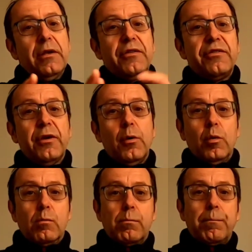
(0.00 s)

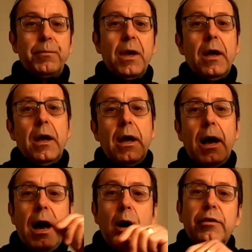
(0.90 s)
So,
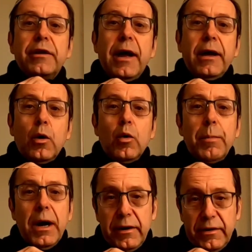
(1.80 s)
how did I go
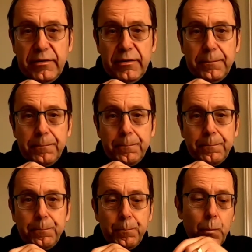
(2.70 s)
about it?
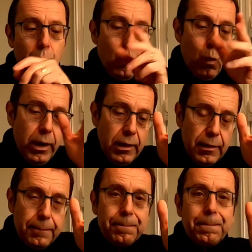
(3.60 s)
Well,
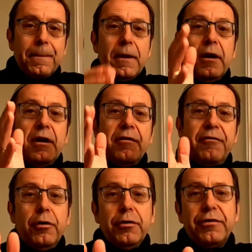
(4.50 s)

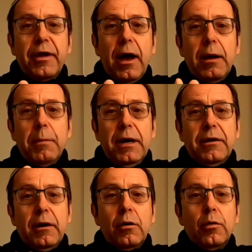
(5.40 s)
first I
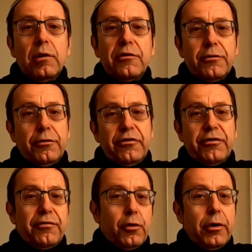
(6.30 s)
made a Google
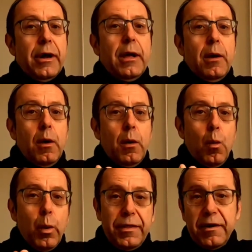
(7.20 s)
search for
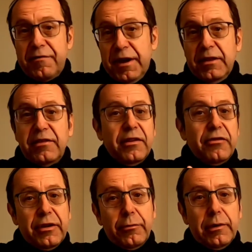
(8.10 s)
weather vanes in
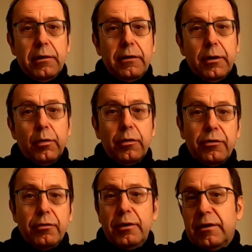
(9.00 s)
general, you know, to